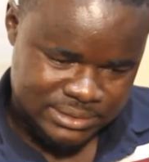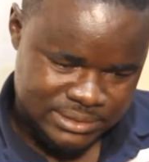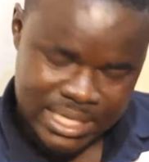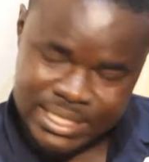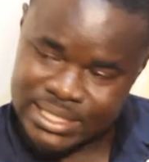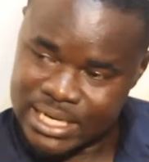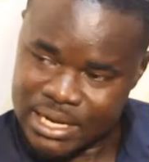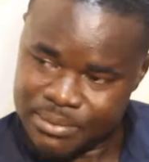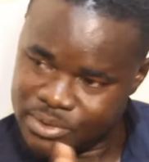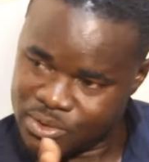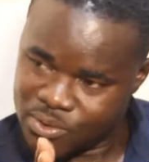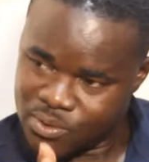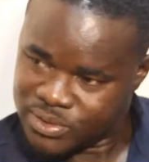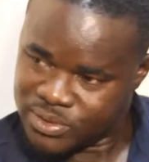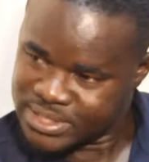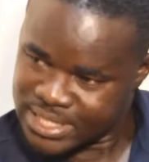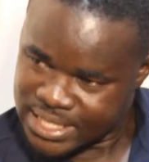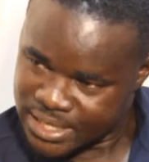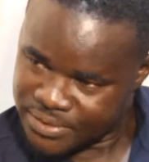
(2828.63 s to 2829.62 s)
Certainly, I'm
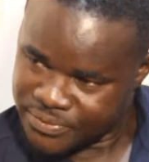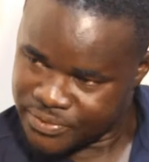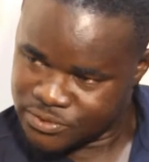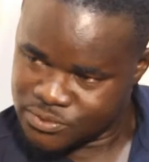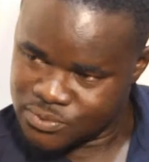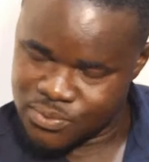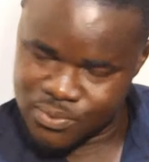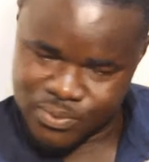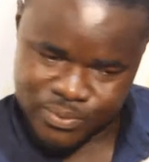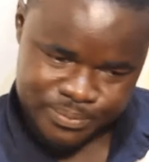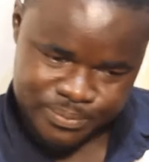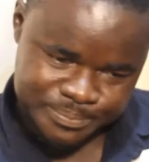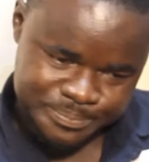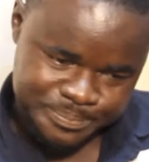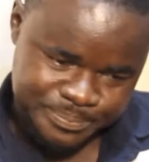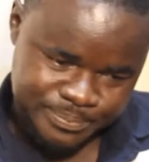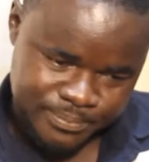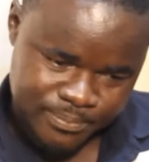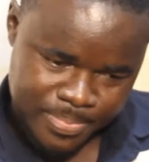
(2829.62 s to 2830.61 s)
in secondary school.
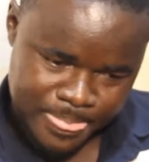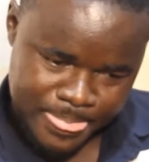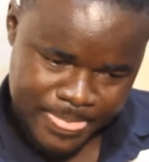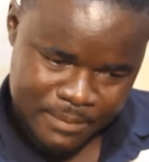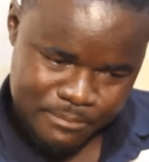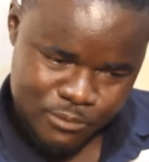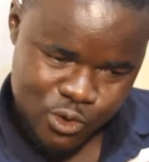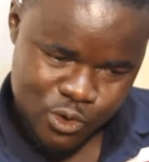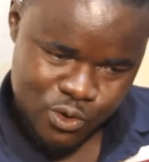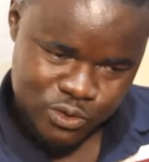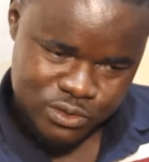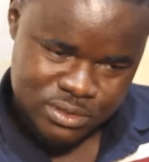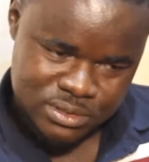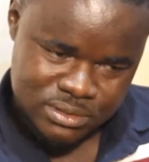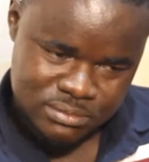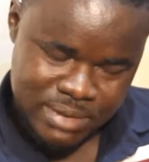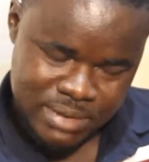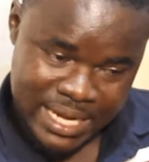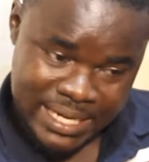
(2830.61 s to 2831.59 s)

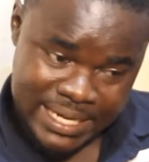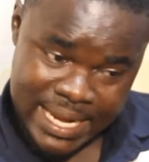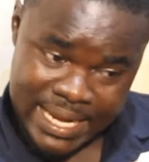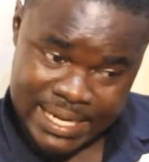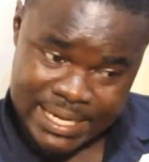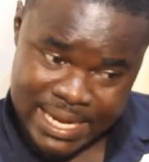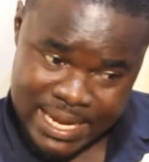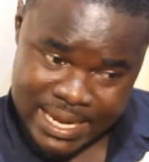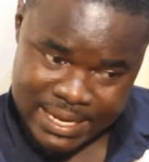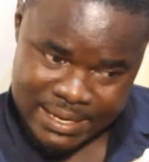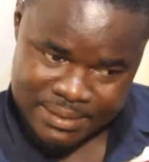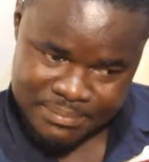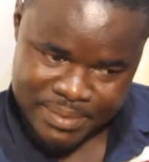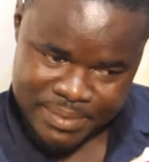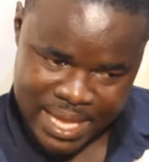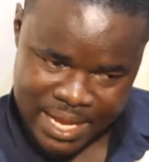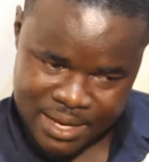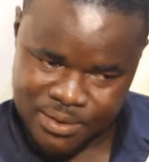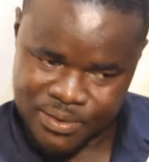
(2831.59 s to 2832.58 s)
Because by then, my
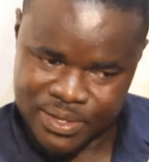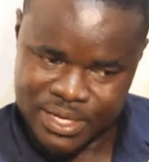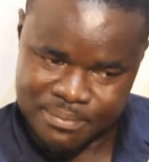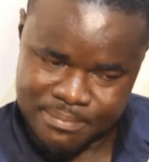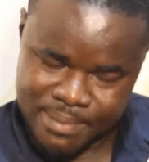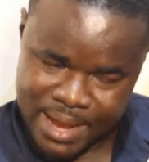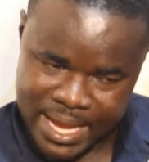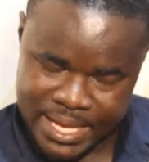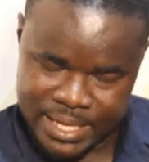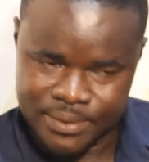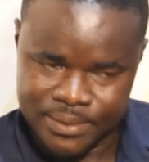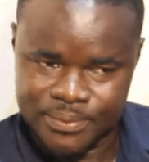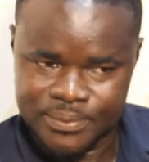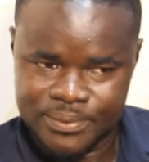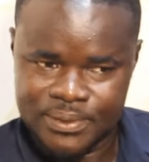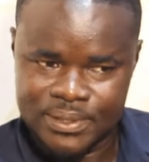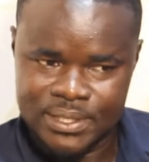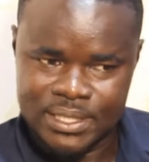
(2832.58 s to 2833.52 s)
uncle never buy. You know.